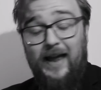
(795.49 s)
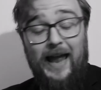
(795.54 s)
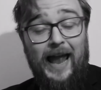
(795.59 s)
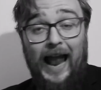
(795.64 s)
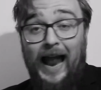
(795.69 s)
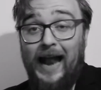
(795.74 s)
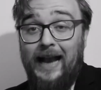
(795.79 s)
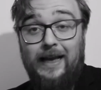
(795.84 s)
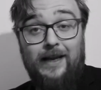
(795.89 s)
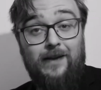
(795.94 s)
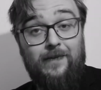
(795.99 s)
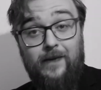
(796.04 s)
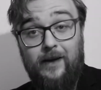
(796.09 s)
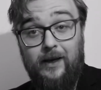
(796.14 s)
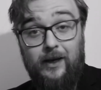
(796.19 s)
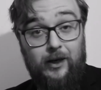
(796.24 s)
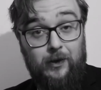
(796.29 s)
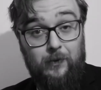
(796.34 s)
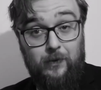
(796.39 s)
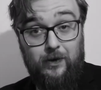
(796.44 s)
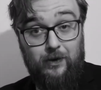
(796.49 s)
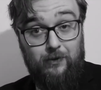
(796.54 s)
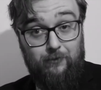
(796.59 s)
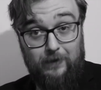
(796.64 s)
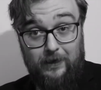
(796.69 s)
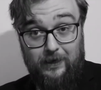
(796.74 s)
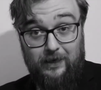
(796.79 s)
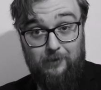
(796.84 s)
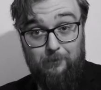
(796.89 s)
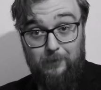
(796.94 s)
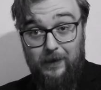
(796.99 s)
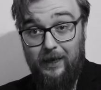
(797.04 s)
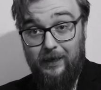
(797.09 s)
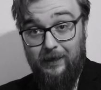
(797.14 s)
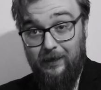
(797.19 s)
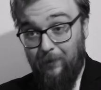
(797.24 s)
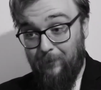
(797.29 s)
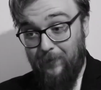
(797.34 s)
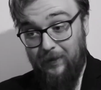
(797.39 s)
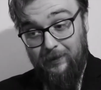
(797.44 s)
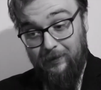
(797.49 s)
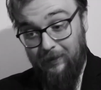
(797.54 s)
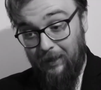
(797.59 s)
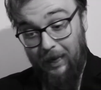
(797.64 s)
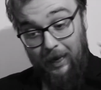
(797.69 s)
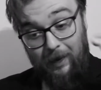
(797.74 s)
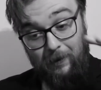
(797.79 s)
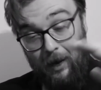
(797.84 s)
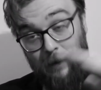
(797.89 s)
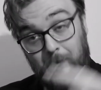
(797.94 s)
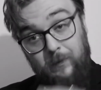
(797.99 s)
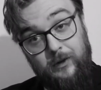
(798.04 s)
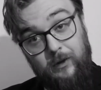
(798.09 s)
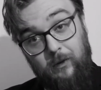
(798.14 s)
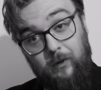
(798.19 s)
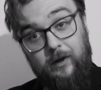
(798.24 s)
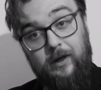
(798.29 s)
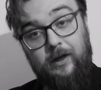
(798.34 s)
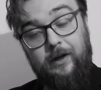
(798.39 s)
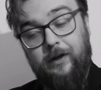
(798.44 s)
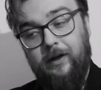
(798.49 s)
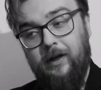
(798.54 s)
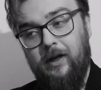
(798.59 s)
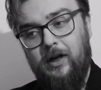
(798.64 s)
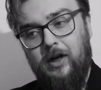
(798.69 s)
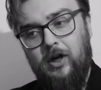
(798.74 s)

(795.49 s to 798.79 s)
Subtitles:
anything you can recommend? I mean, I was looking at